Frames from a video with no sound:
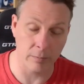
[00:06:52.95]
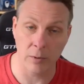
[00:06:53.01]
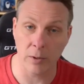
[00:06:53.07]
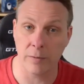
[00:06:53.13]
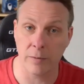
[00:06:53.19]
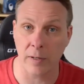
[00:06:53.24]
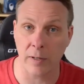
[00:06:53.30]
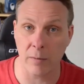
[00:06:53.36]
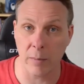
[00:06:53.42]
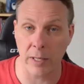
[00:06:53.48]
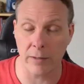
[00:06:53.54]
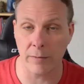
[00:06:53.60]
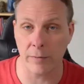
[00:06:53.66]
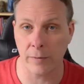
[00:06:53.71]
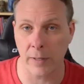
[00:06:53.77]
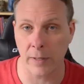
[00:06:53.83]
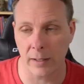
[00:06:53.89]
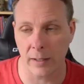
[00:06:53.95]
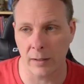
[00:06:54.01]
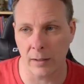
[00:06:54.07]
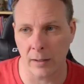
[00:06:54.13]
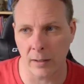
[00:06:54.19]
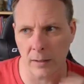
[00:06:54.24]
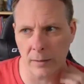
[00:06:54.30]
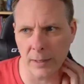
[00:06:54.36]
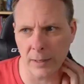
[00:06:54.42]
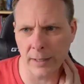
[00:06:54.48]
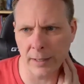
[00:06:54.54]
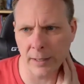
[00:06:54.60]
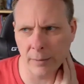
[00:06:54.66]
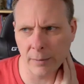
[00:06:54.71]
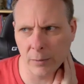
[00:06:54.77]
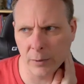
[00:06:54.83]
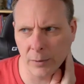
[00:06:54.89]
good friend of mine, Frank Carr,
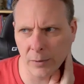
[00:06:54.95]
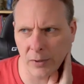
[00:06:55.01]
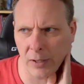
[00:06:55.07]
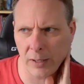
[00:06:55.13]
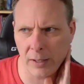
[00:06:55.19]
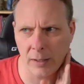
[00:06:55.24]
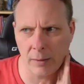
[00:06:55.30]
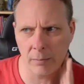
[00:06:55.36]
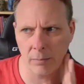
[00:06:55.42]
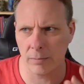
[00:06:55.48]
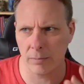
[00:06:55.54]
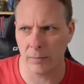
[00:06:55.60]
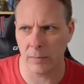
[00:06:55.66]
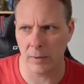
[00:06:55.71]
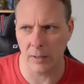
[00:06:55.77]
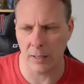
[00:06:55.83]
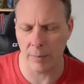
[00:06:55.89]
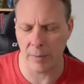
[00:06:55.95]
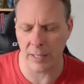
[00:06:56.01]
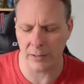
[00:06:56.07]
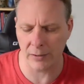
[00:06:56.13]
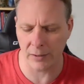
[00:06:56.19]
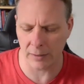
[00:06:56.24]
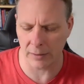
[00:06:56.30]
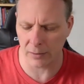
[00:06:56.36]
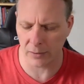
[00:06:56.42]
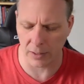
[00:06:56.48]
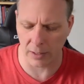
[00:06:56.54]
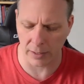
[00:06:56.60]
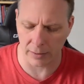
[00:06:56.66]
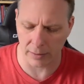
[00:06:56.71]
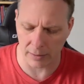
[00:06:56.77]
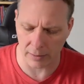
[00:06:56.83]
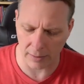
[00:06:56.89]
who's a amazing
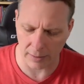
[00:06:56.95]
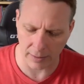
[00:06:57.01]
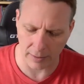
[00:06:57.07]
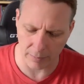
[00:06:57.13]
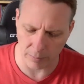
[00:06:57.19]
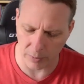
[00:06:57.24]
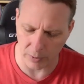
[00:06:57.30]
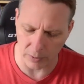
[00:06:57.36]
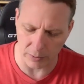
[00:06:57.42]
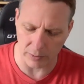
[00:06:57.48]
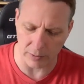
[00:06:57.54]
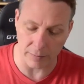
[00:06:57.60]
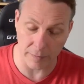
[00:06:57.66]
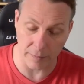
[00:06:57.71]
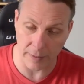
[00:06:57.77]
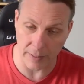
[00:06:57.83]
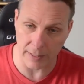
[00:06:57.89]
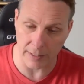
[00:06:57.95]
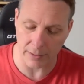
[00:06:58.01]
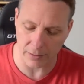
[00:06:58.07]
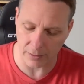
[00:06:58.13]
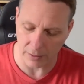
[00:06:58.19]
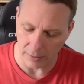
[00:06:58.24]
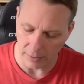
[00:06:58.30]
designer and builder of things,